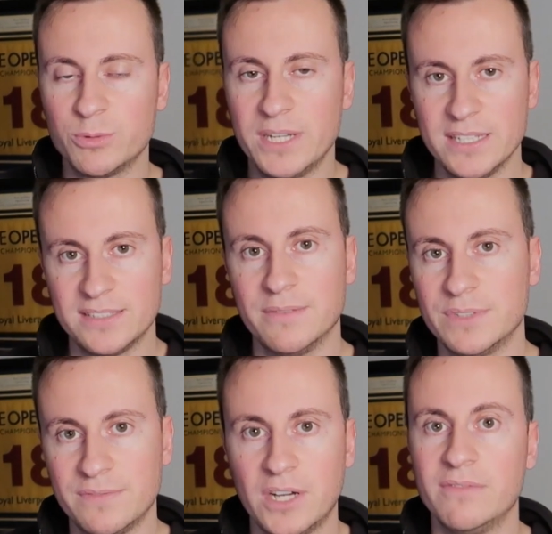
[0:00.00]
we hit
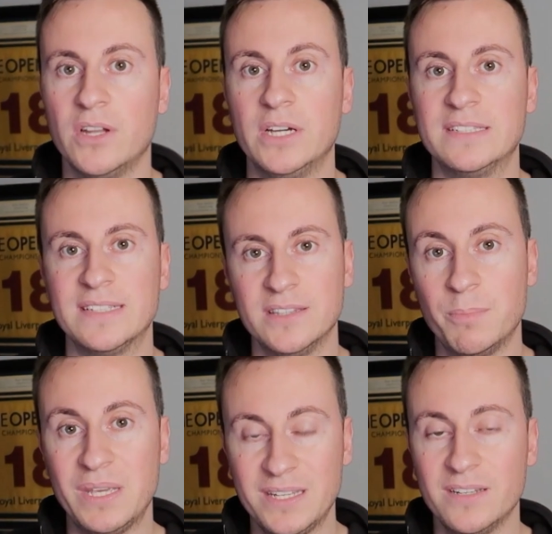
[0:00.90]
75 likes, in the
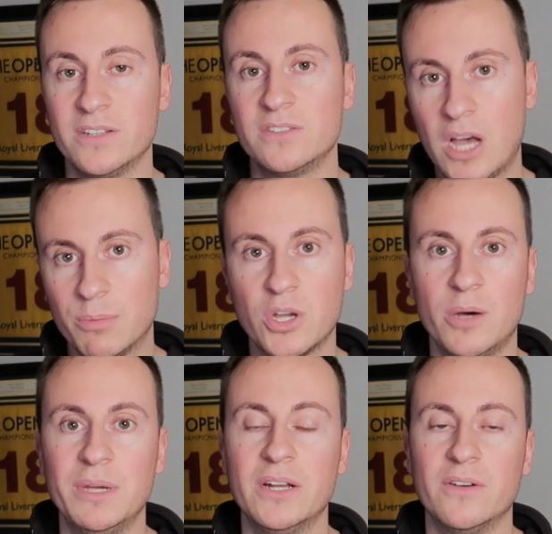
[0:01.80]
pinned top
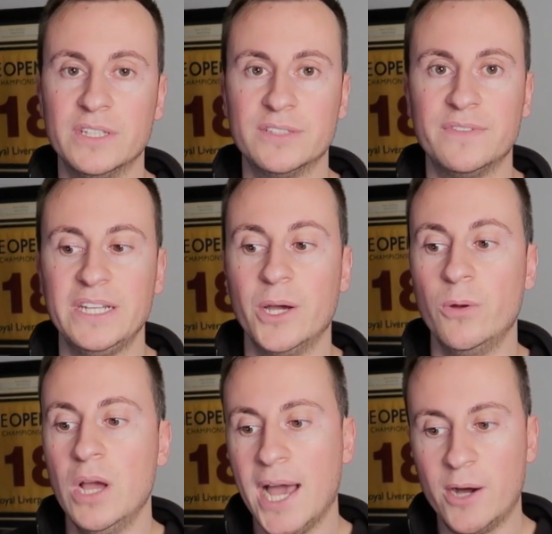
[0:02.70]
comment of this video,
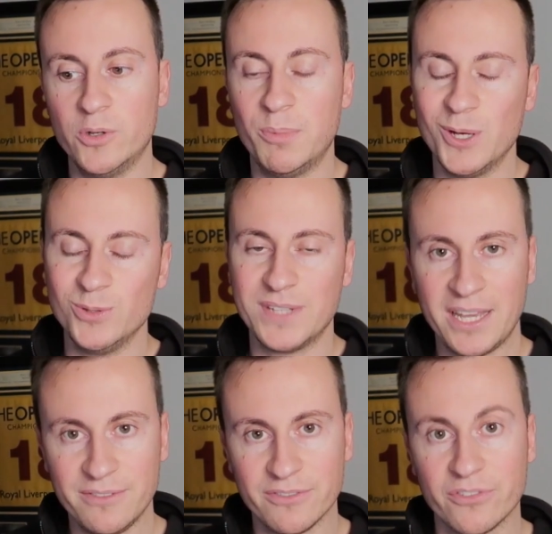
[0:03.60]
I will post
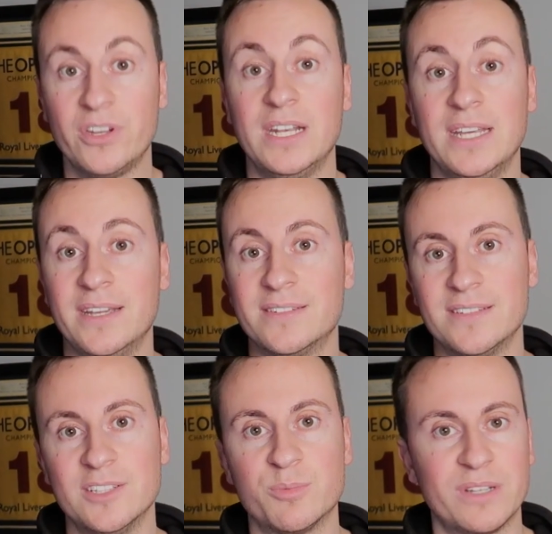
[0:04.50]
a free link to
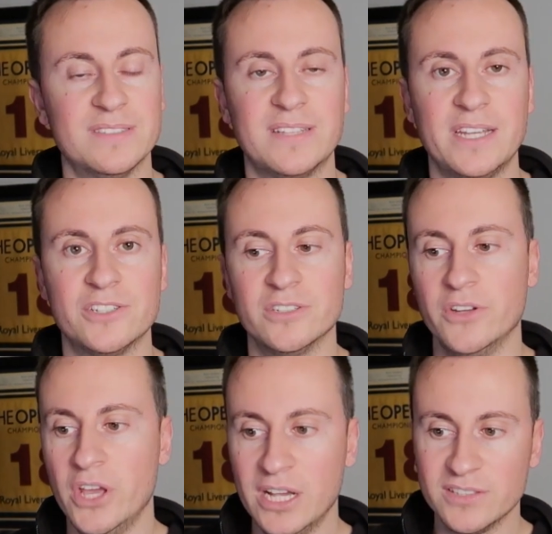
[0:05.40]
this presentation
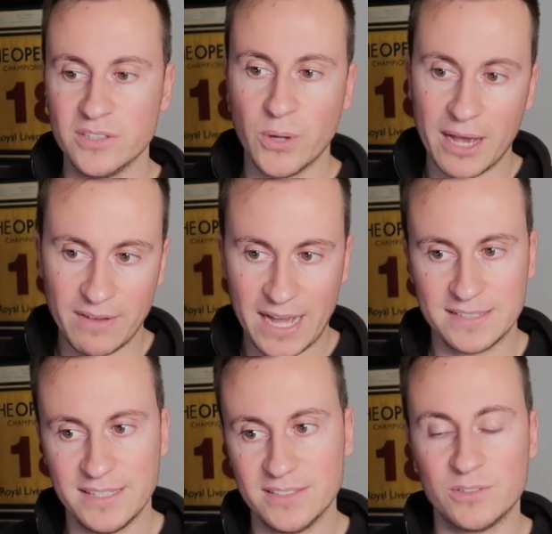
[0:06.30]
so you have
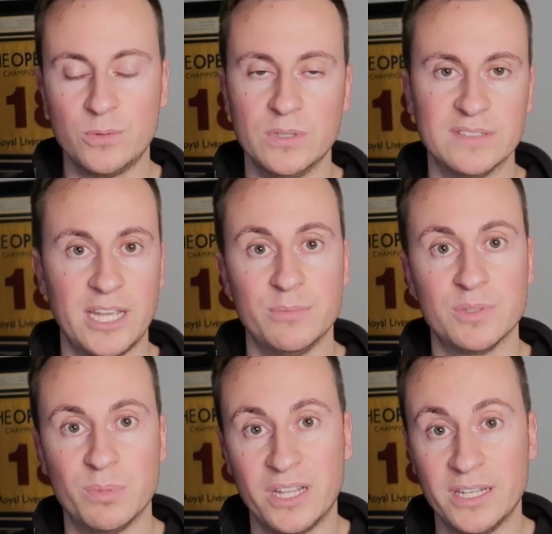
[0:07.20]
access to all the same
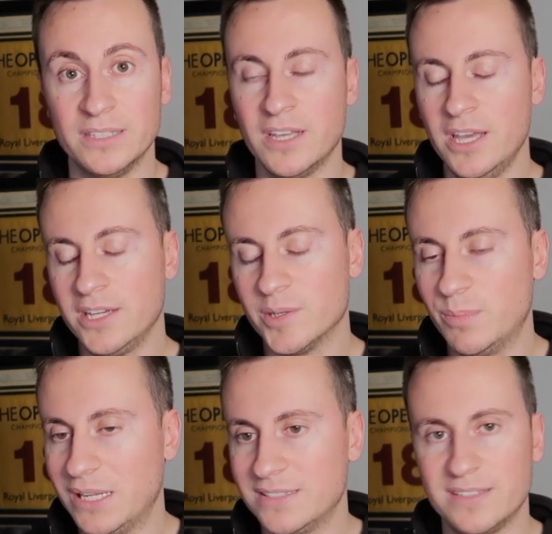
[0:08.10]
suppliers,
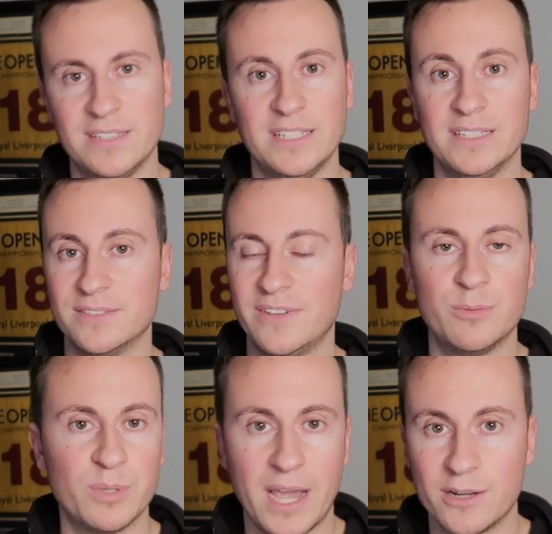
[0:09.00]
competitor links,
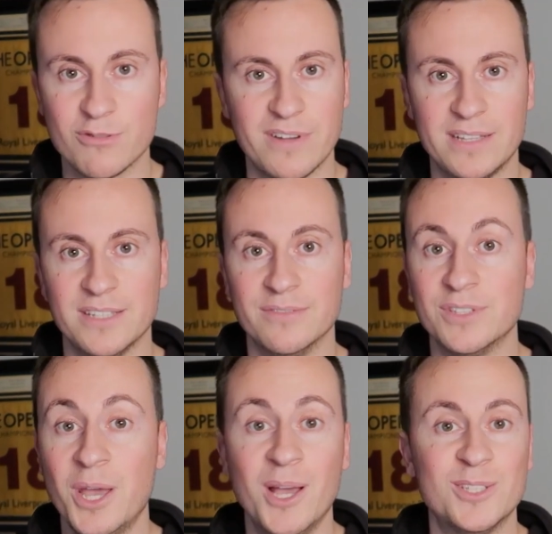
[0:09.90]
Facebook ad creatives,
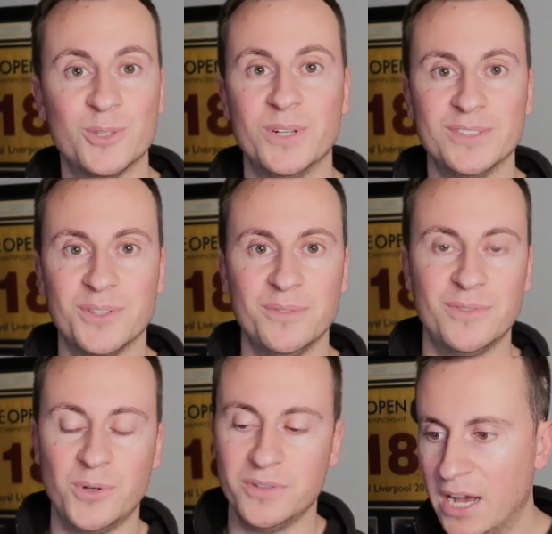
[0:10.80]
so on and so
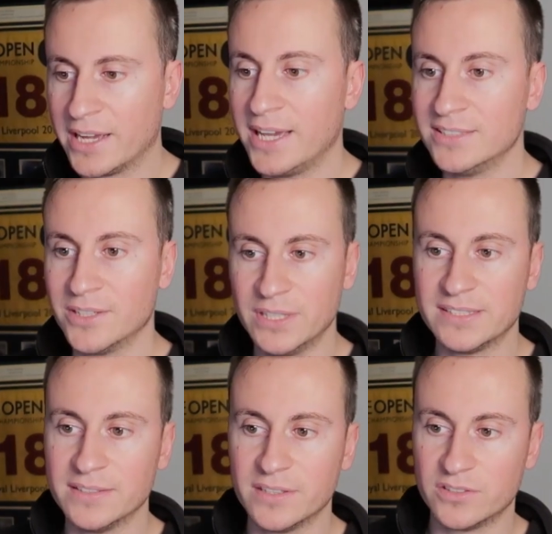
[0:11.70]
forth. Okay, so this
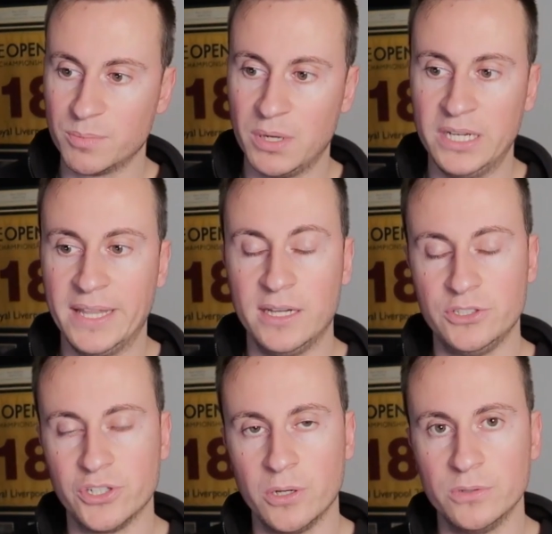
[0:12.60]
is the supplier that I
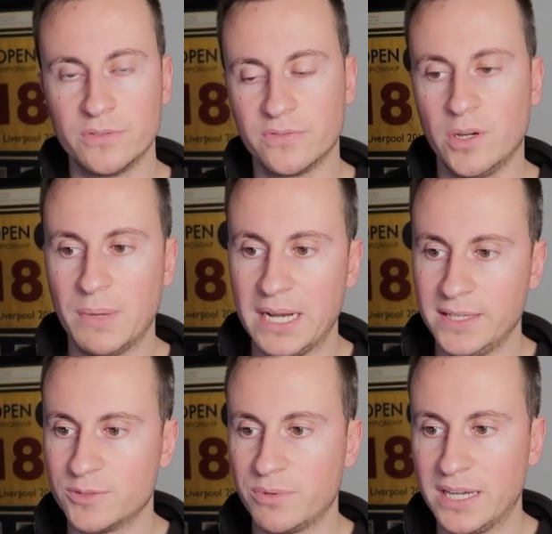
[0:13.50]
chose from
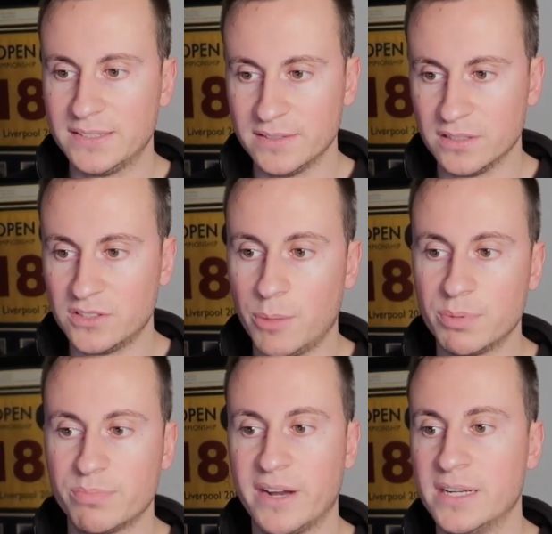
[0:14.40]
AliExpress. It's a top
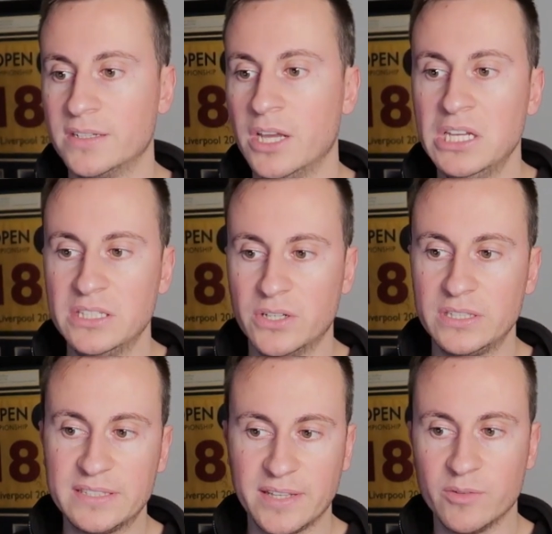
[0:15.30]
brand,
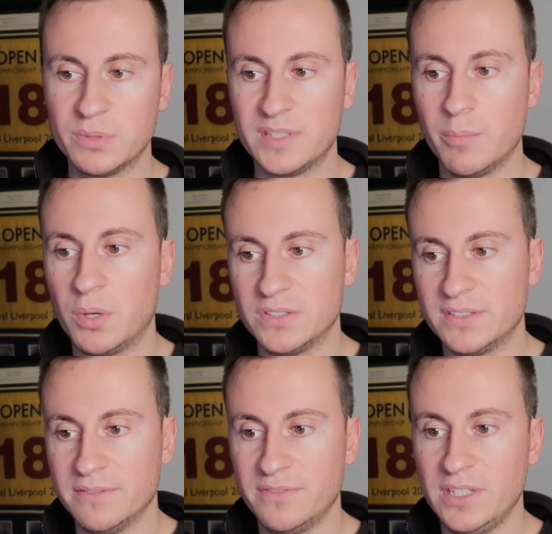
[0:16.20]
97%
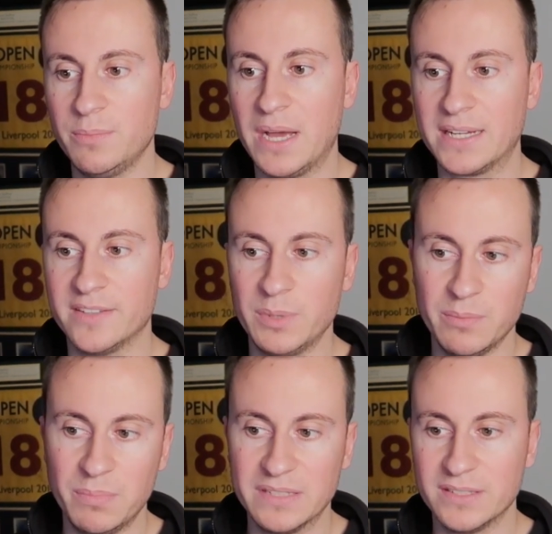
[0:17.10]
positive feedback. They've been in
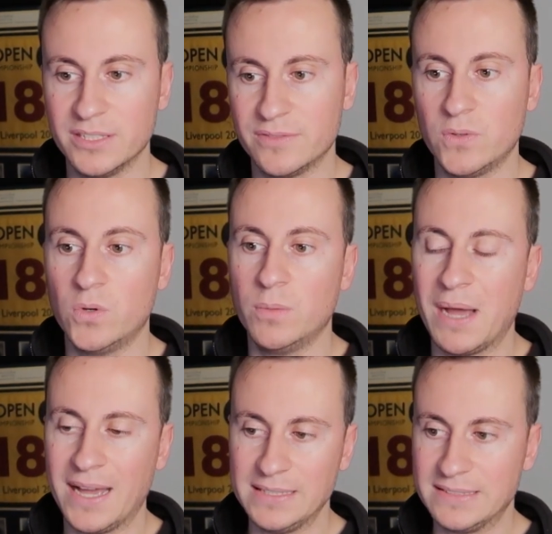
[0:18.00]
business for
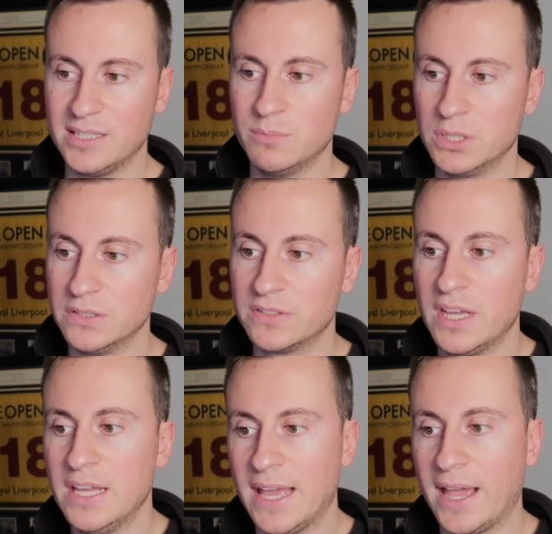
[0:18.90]
about 18 months
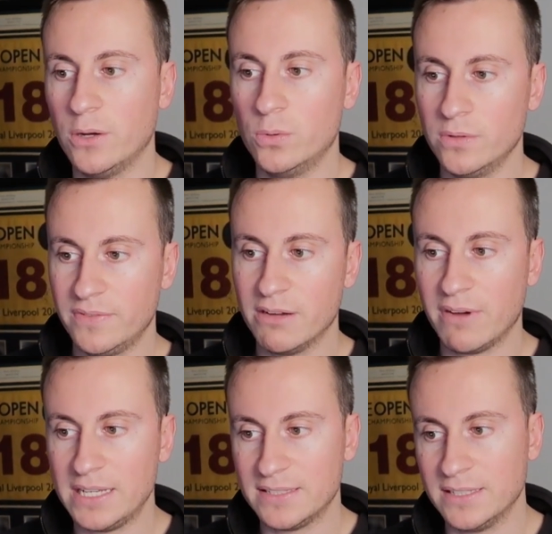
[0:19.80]
and all of their
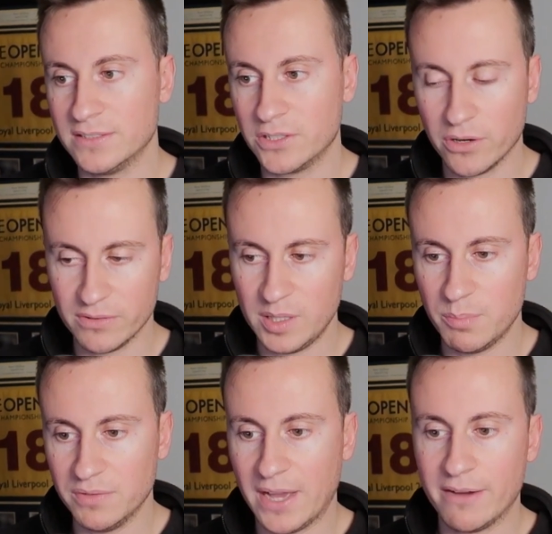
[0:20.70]
ratings are currently
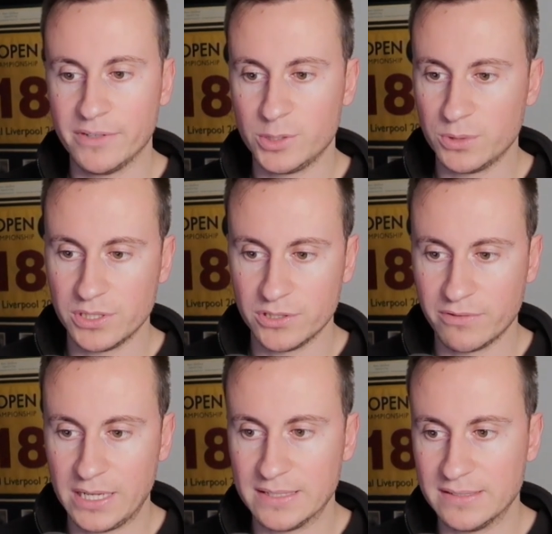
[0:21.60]
above average, which is
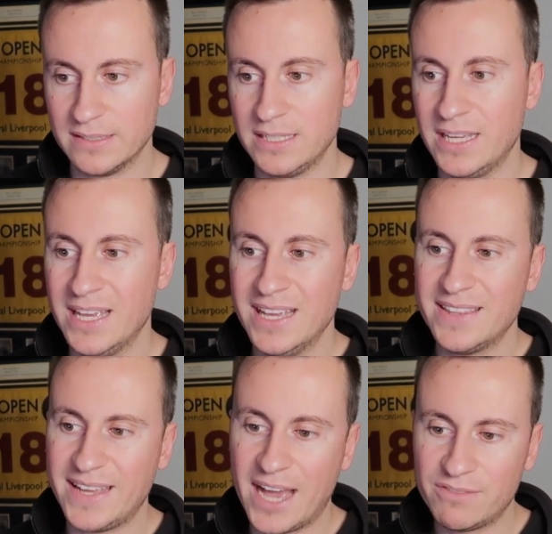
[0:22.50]
great to see.
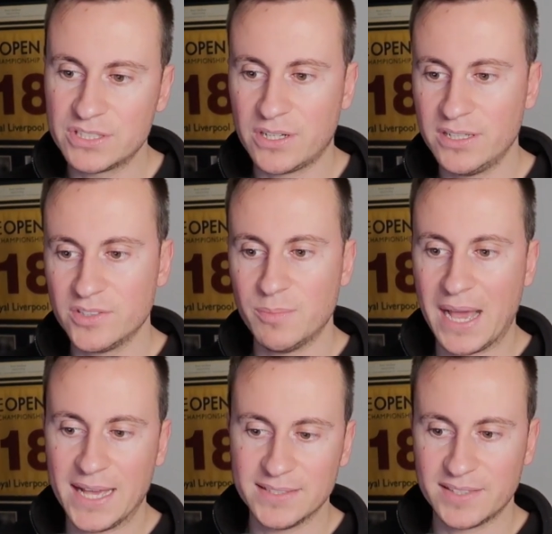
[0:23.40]
They advertise them
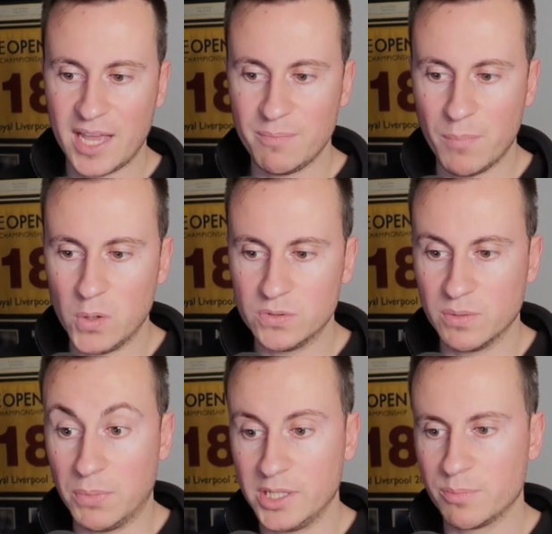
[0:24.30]
as a
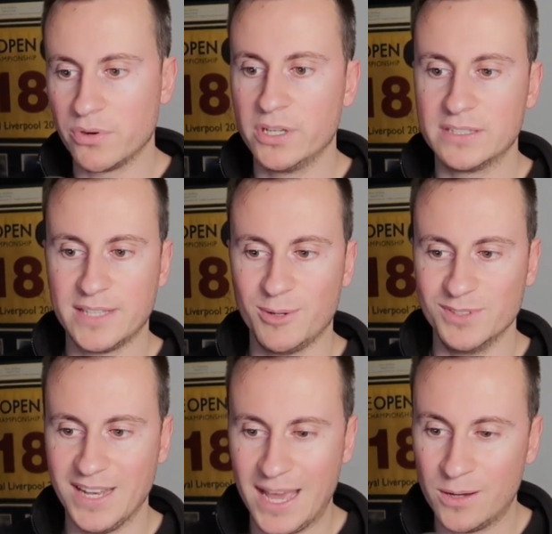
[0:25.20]
motorbike product. That was
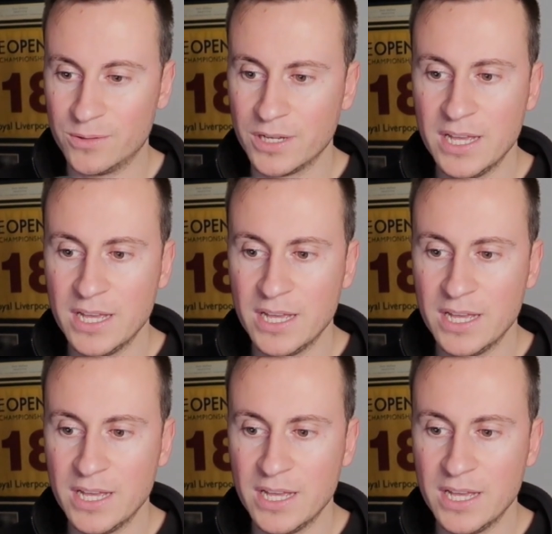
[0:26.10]
allowed.